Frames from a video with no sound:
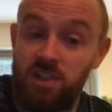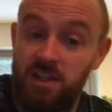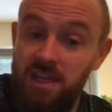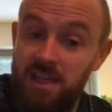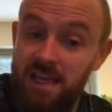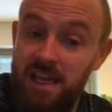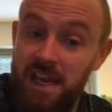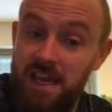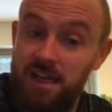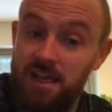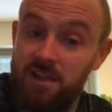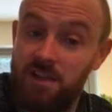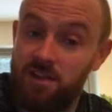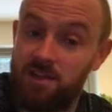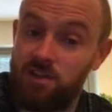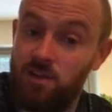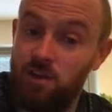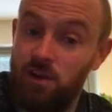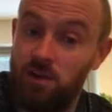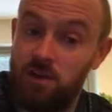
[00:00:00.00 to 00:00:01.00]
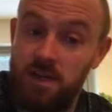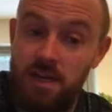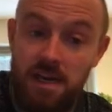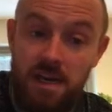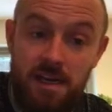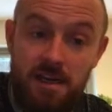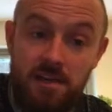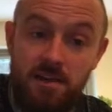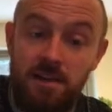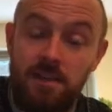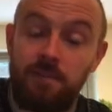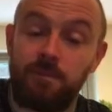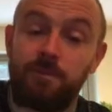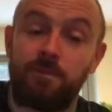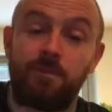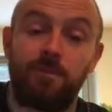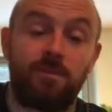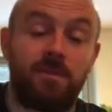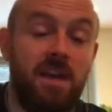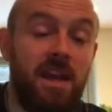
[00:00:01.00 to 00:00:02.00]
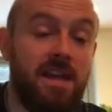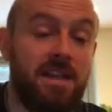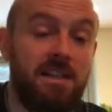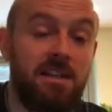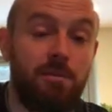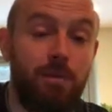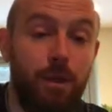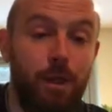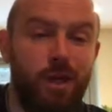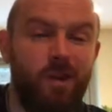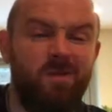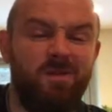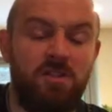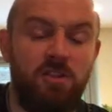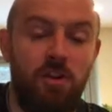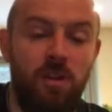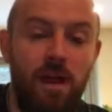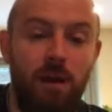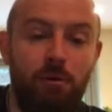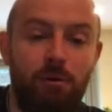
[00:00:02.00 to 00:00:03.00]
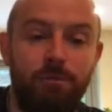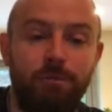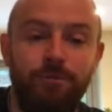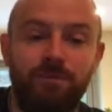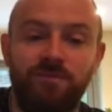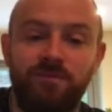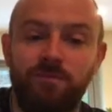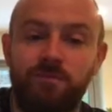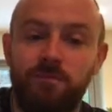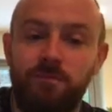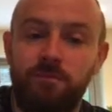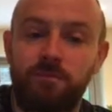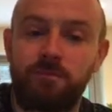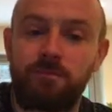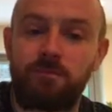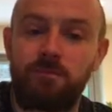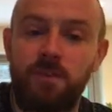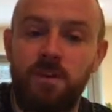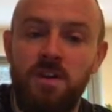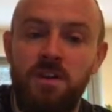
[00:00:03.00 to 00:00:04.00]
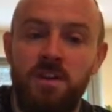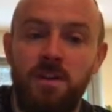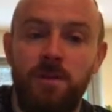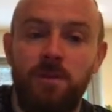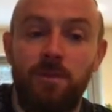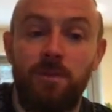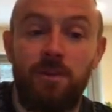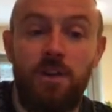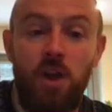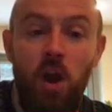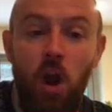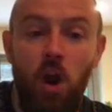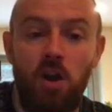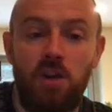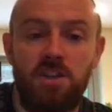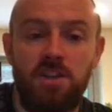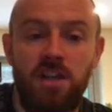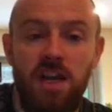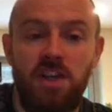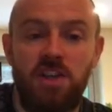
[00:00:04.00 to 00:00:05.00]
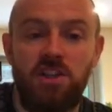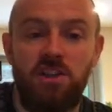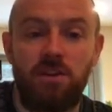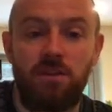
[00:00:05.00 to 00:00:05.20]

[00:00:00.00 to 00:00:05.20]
and again it does not need ATP, it's not that one. The oxidation